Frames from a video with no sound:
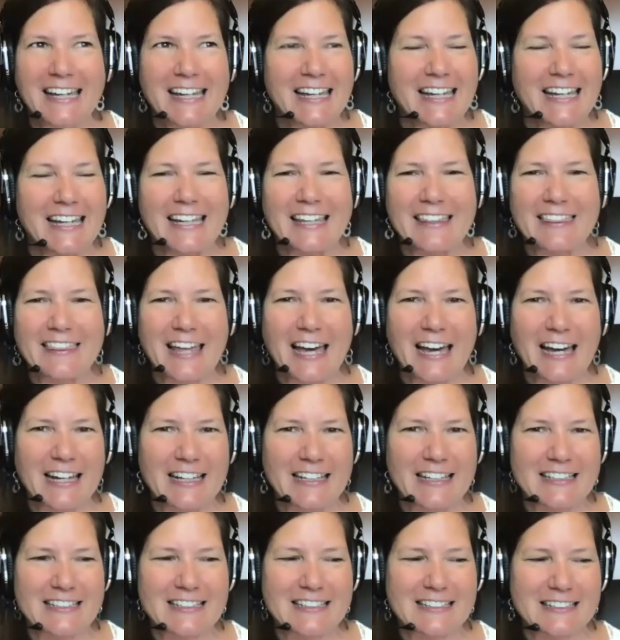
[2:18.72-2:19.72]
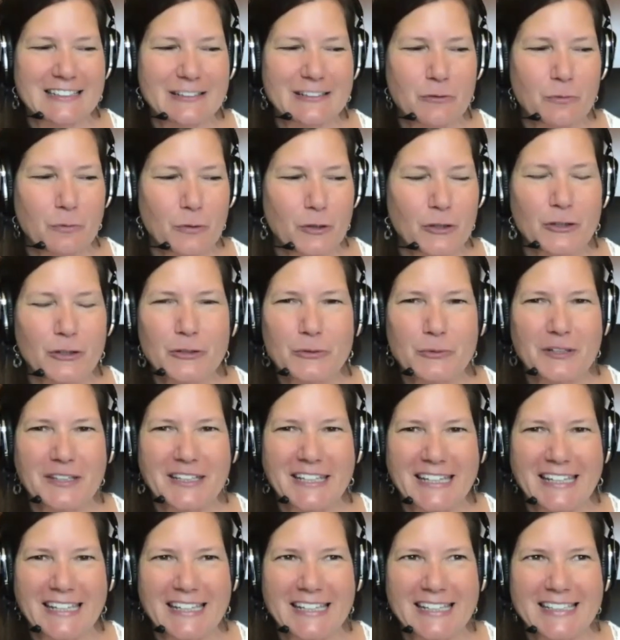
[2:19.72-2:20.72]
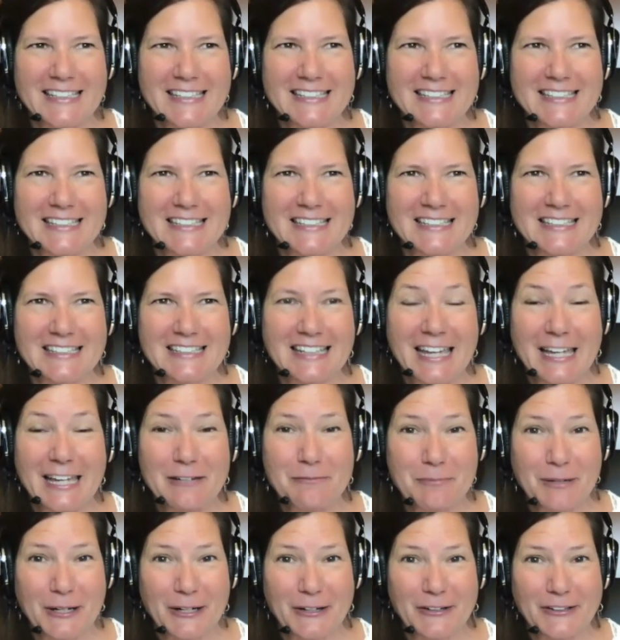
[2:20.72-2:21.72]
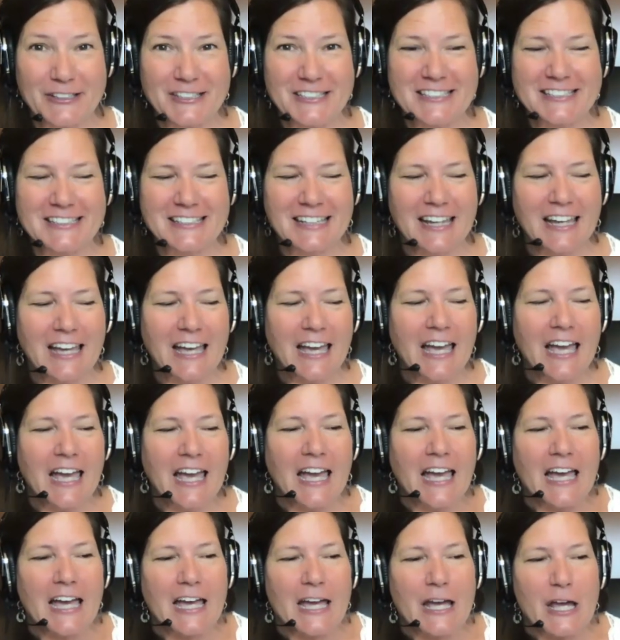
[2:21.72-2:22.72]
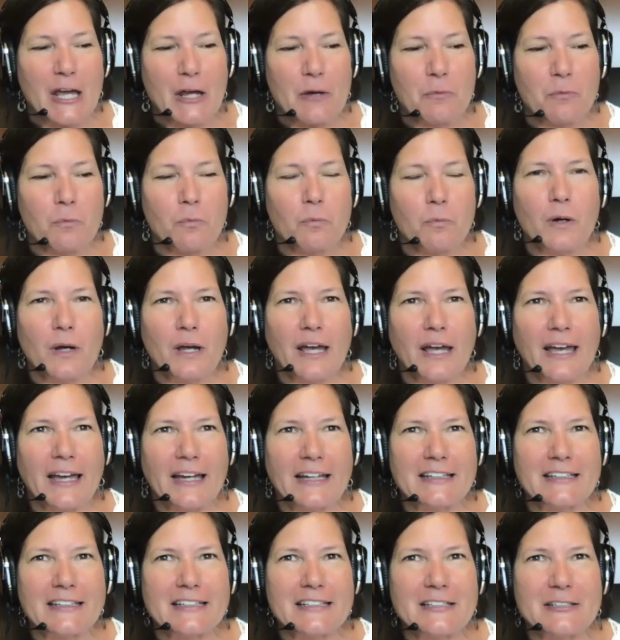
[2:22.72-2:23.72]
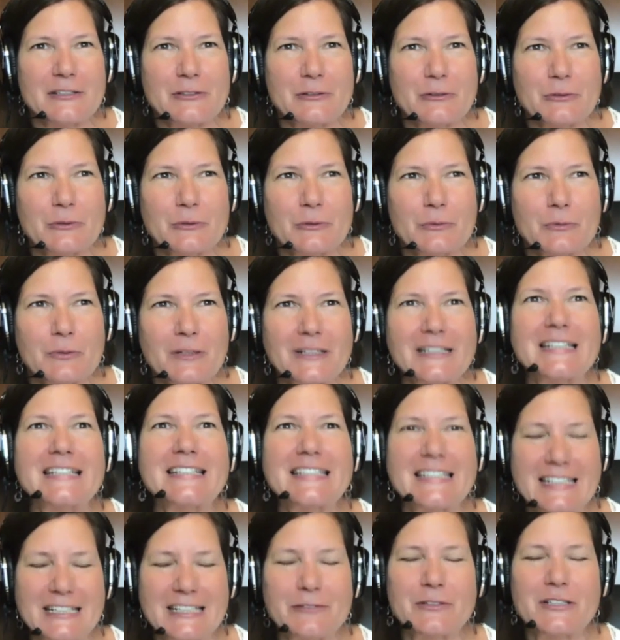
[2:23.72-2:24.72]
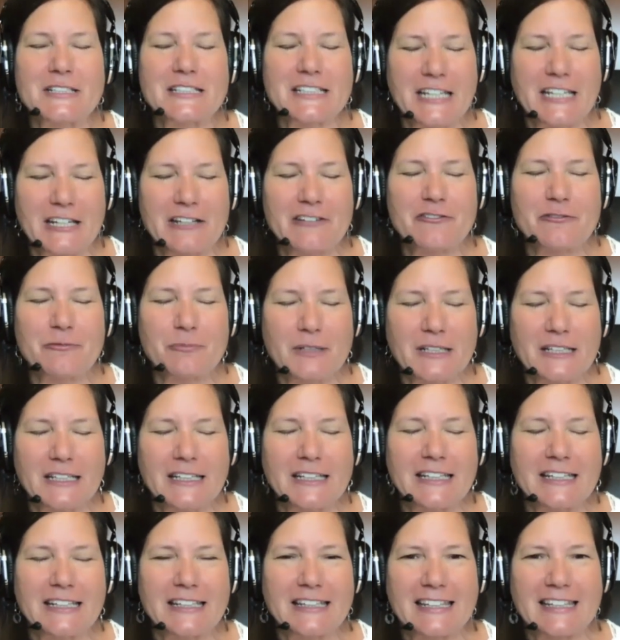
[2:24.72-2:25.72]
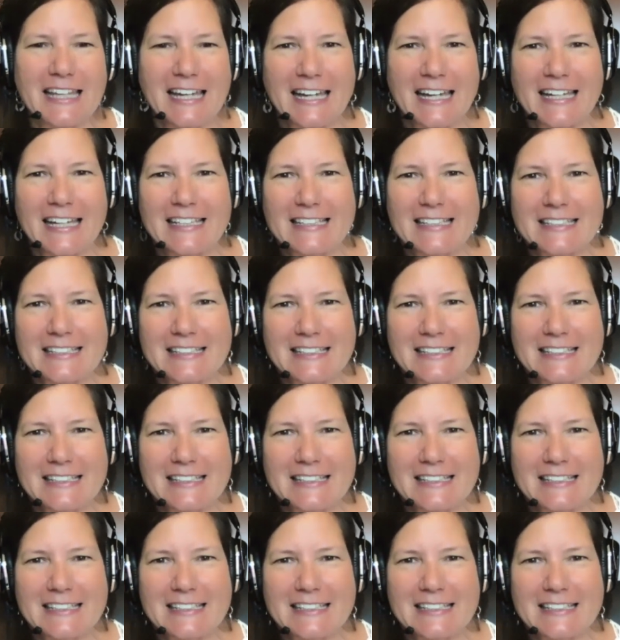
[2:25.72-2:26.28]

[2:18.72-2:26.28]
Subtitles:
in that world with kids and parents. And what it did was gave me that,